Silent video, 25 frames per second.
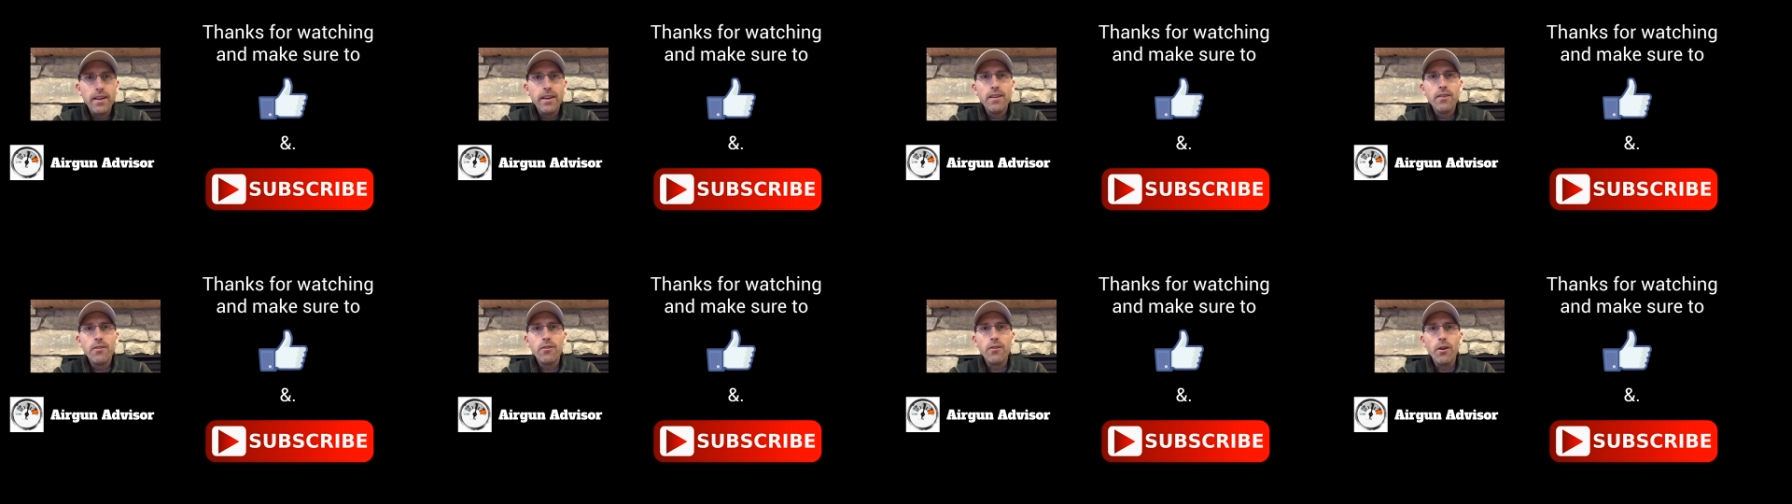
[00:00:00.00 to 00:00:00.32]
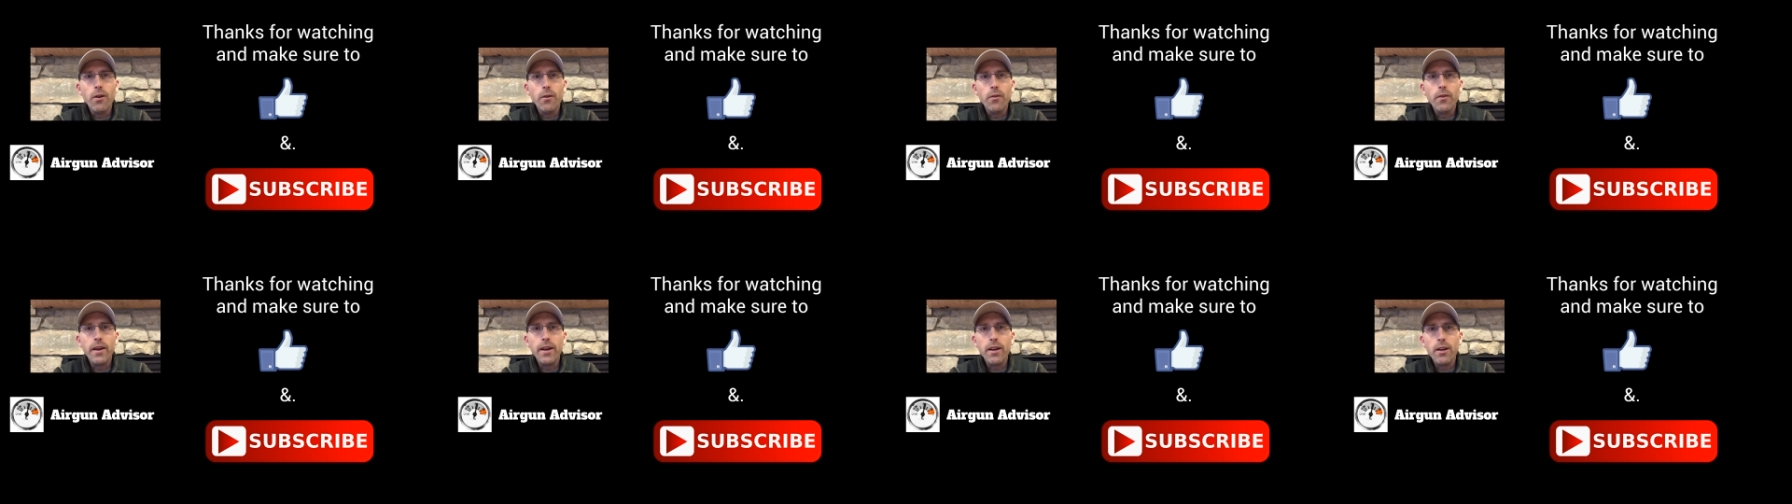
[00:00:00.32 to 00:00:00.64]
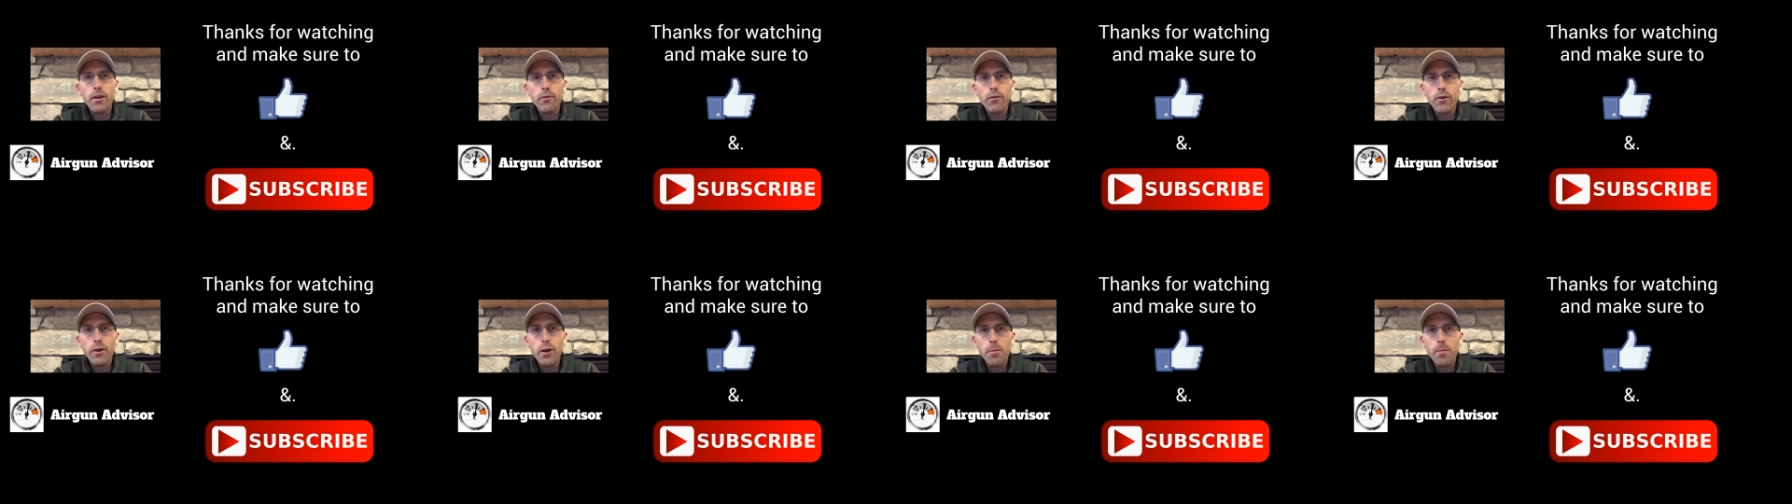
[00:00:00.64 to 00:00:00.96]
So thank
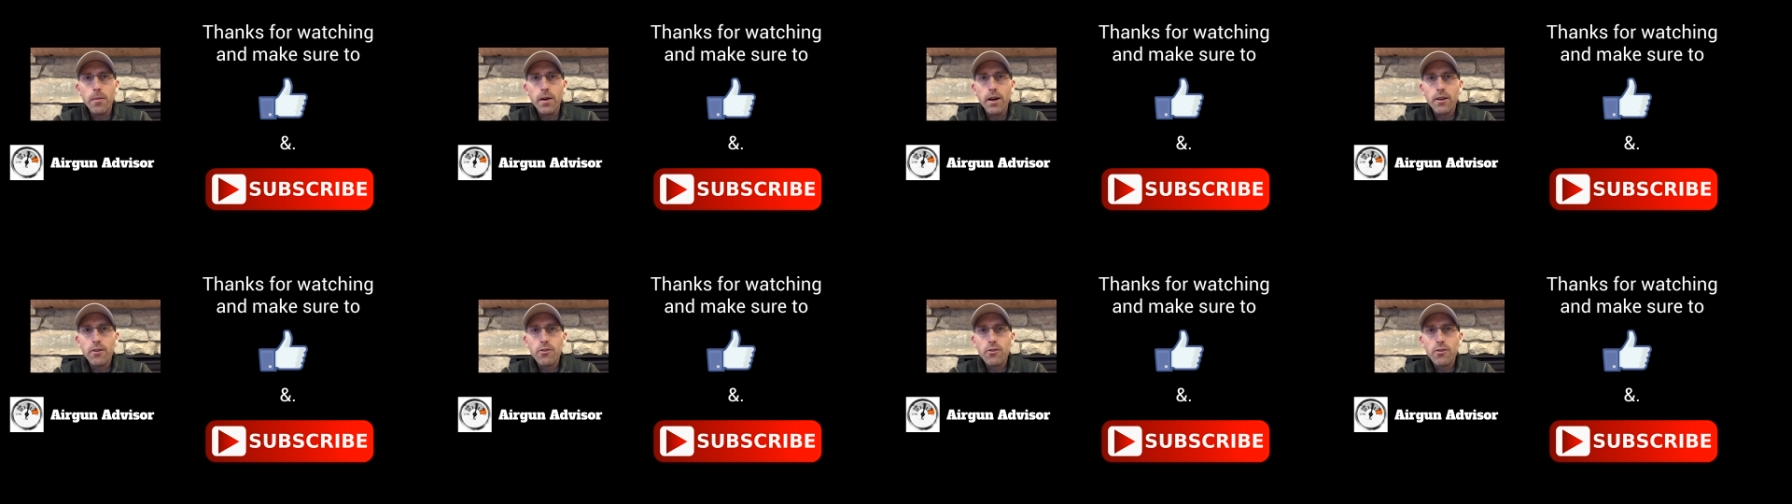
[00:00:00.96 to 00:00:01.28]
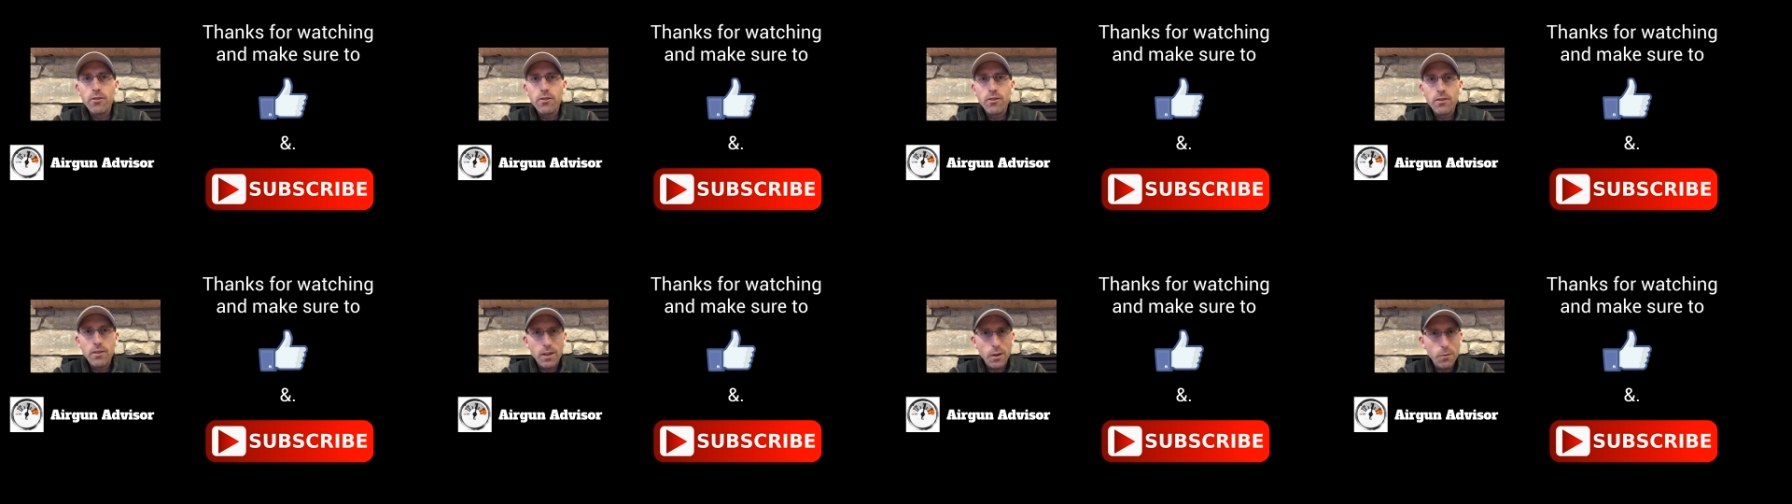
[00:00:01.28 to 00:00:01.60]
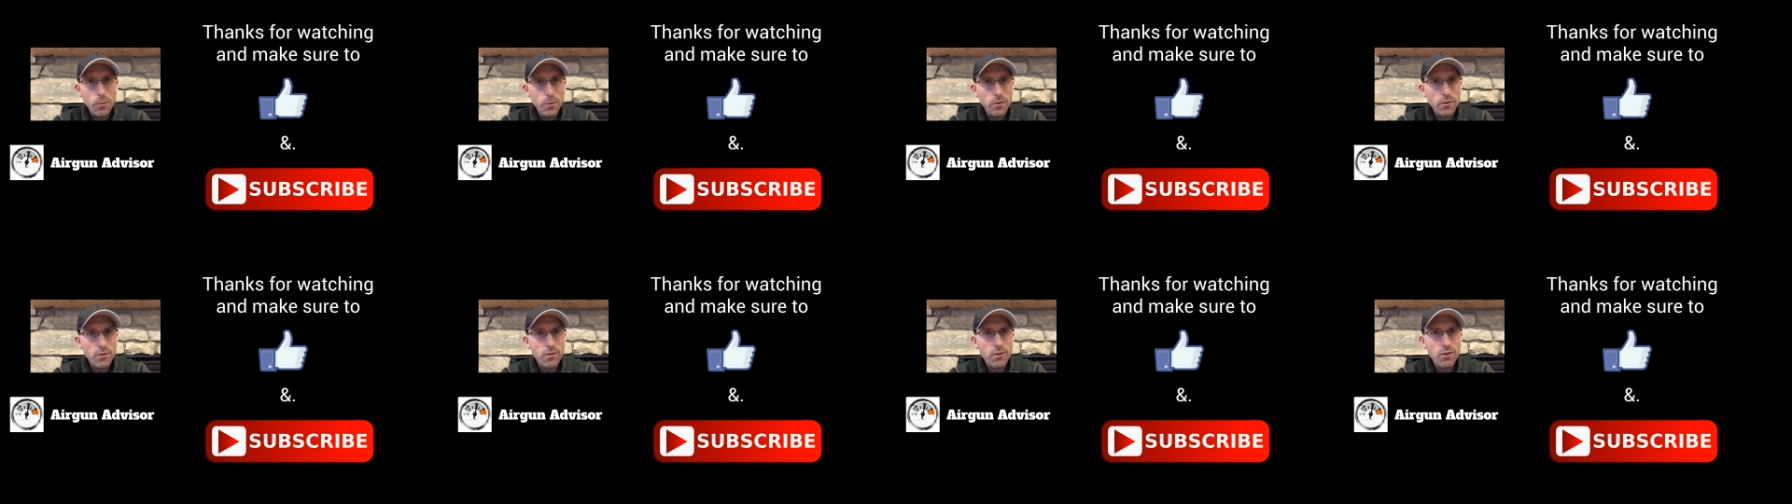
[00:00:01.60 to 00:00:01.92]
you very much, and
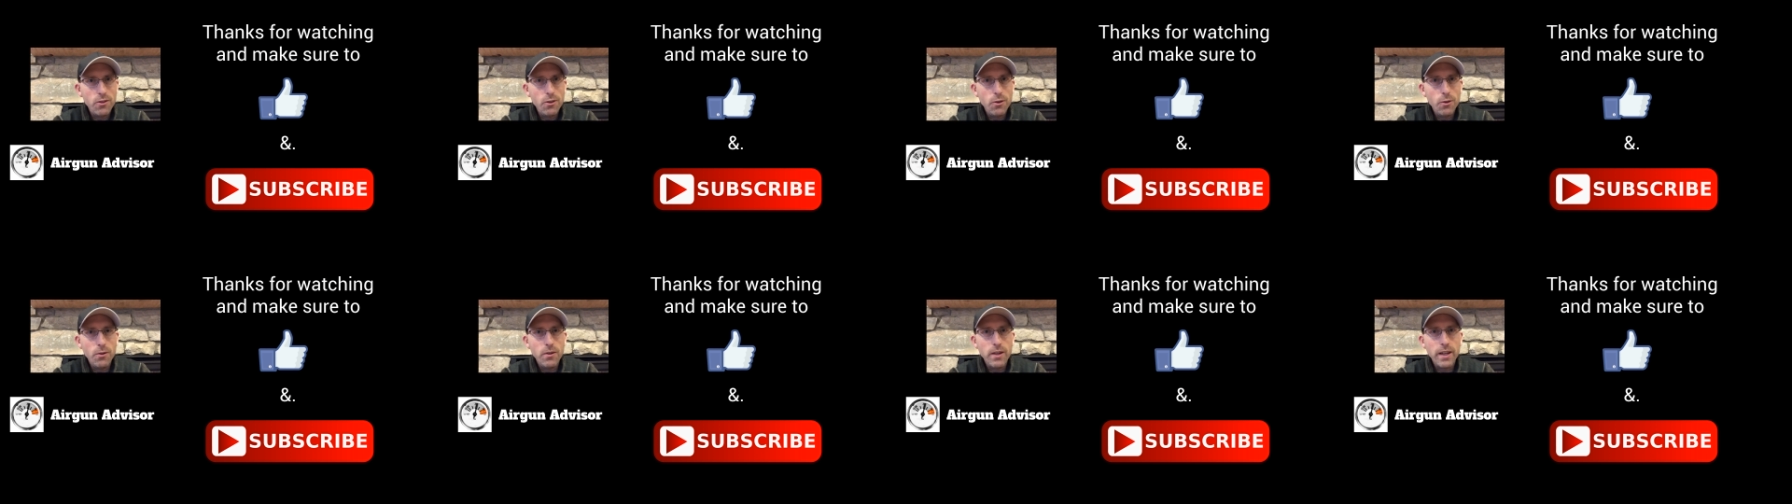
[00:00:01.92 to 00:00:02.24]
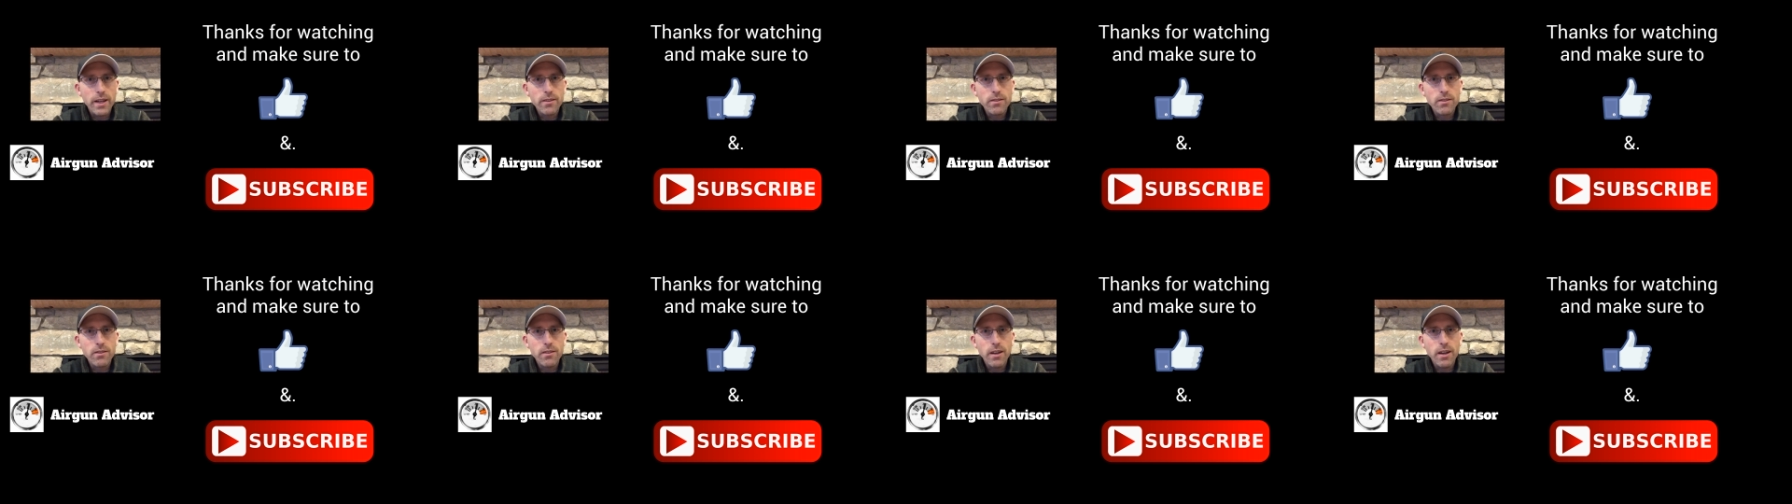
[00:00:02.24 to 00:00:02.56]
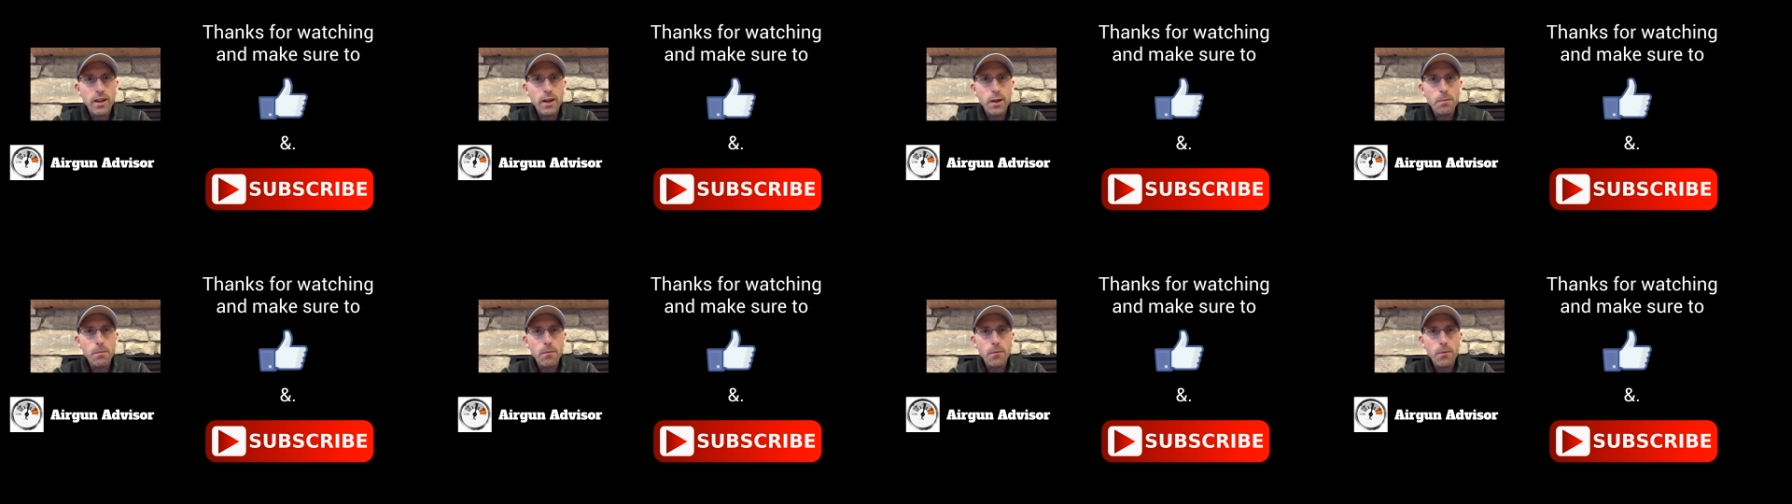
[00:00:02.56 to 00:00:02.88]
we'll see you next time